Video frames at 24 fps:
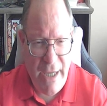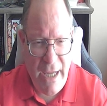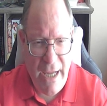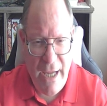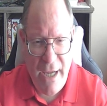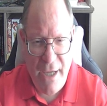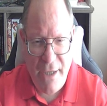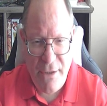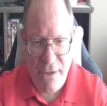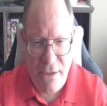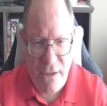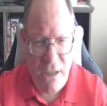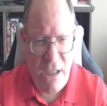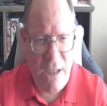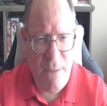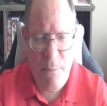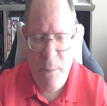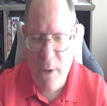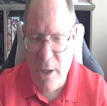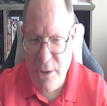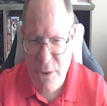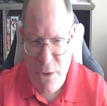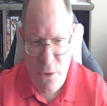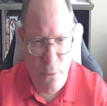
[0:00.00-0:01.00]
and keep
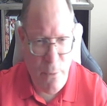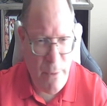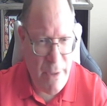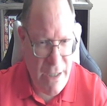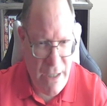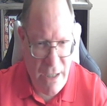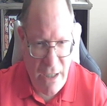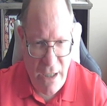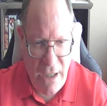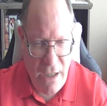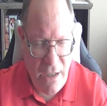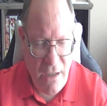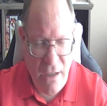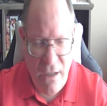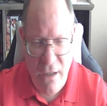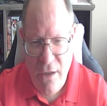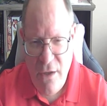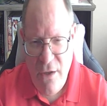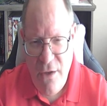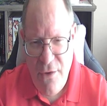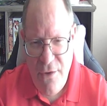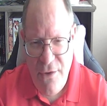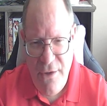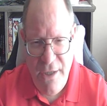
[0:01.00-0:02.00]
on tweaking
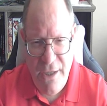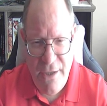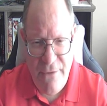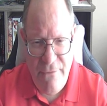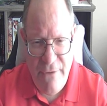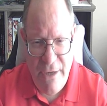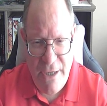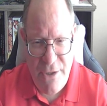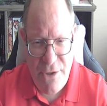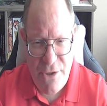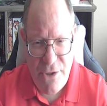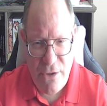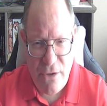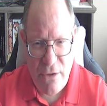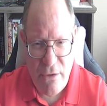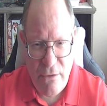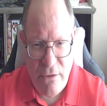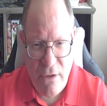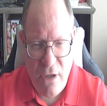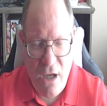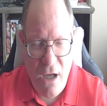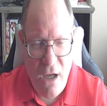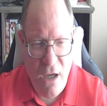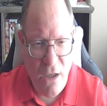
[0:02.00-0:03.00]
the adventure
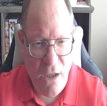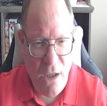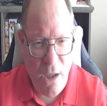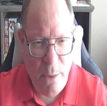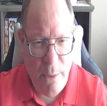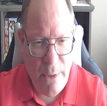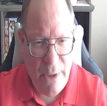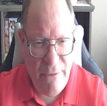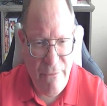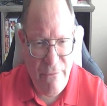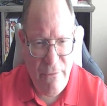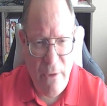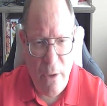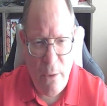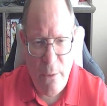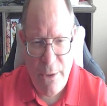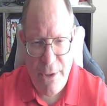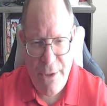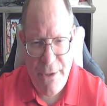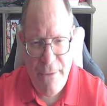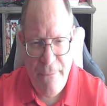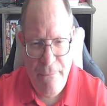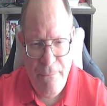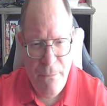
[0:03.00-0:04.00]
going
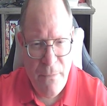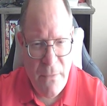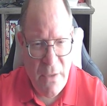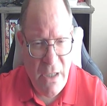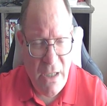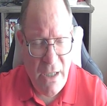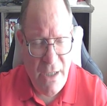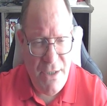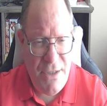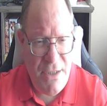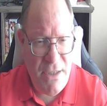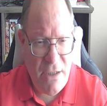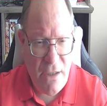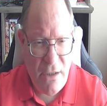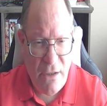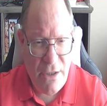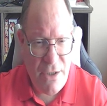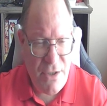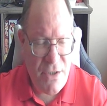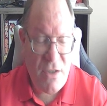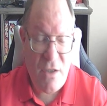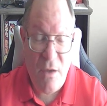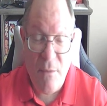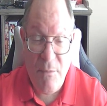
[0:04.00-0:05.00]
forward until it's
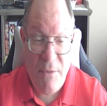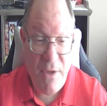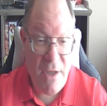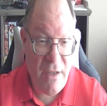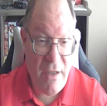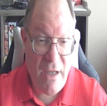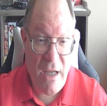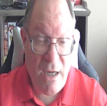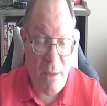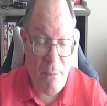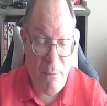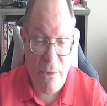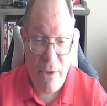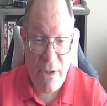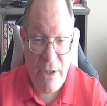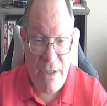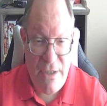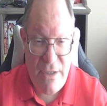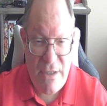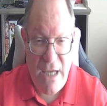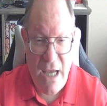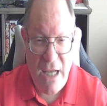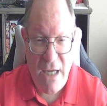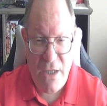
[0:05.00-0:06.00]
something that I'm really
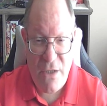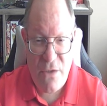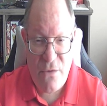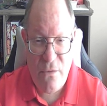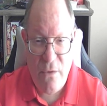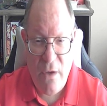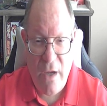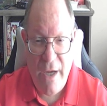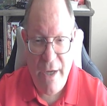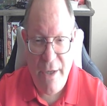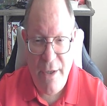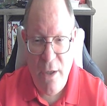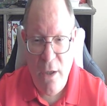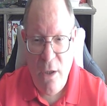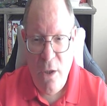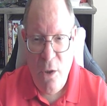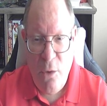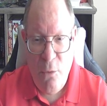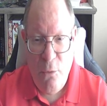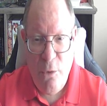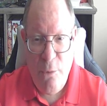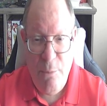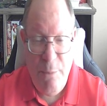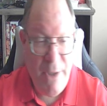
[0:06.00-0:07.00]
satisfied
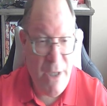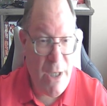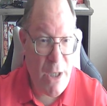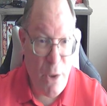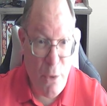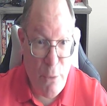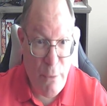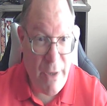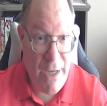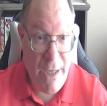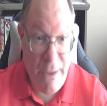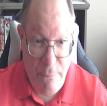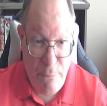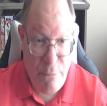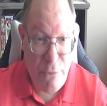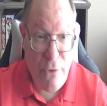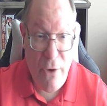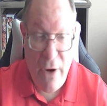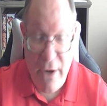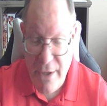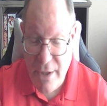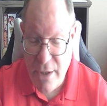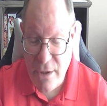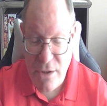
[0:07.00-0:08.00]
would be a great
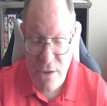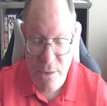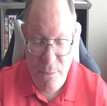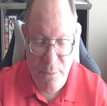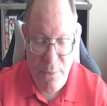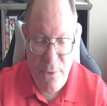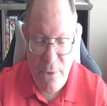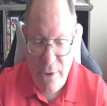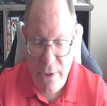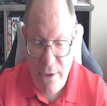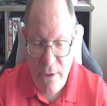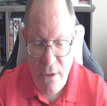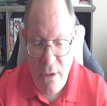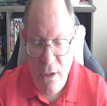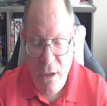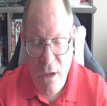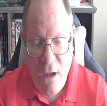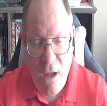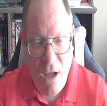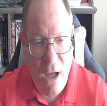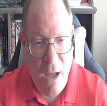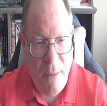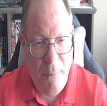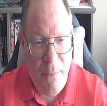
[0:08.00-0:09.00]
product to put
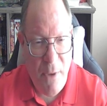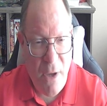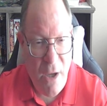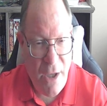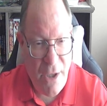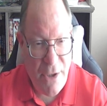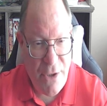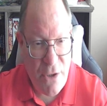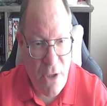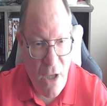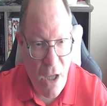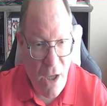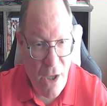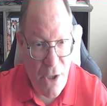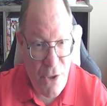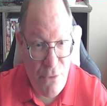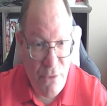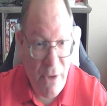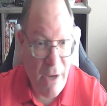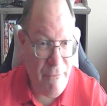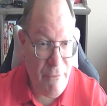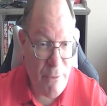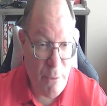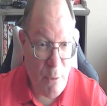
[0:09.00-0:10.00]
up on
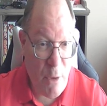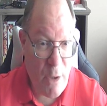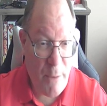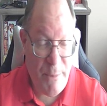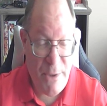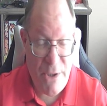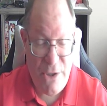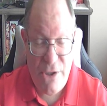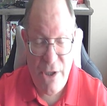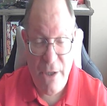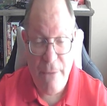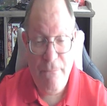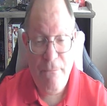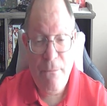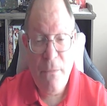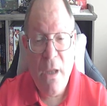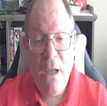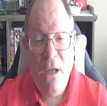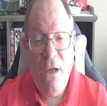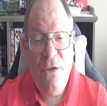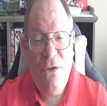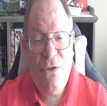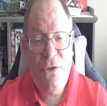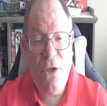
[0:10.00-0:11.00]
DriveThruRPG.
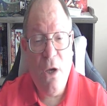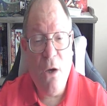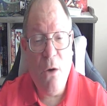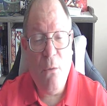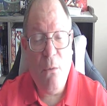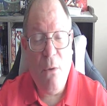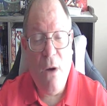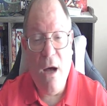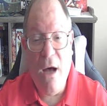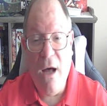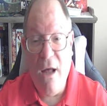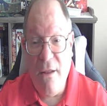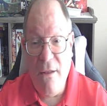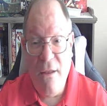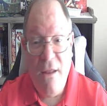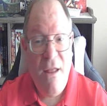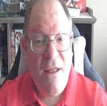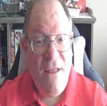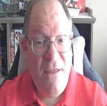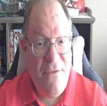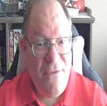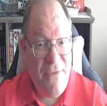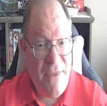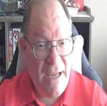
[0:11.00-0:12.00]
So
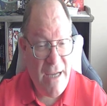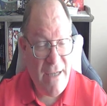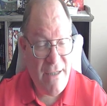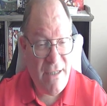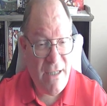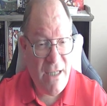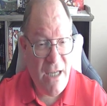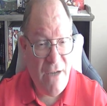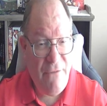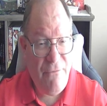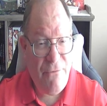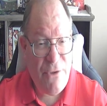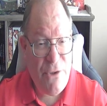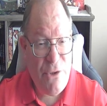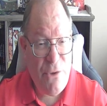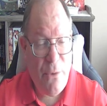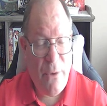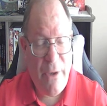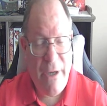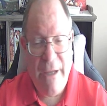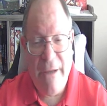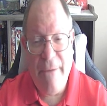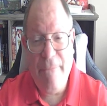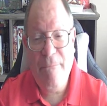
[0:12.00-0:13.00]
thanks again for
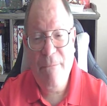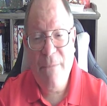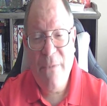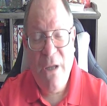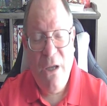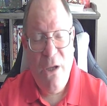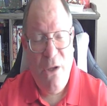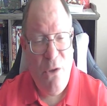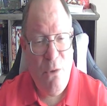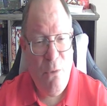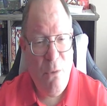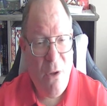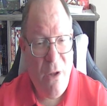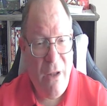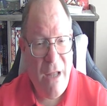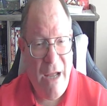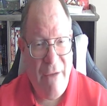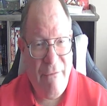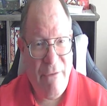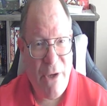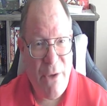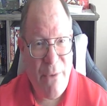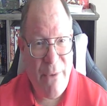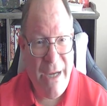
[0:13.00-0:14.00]
joining. You all have
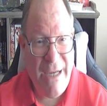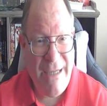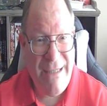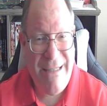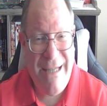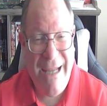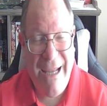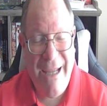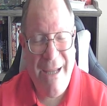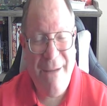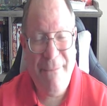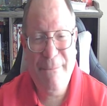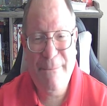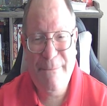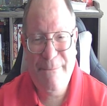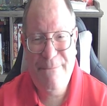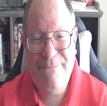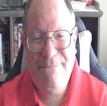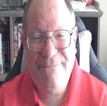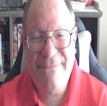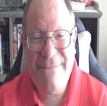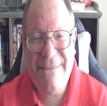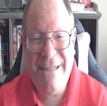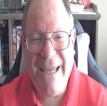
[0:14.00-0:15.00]
a great day.
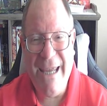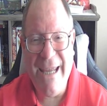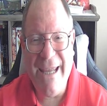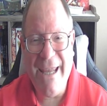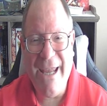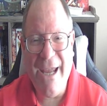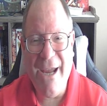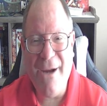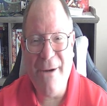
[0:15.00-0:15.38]
Take care.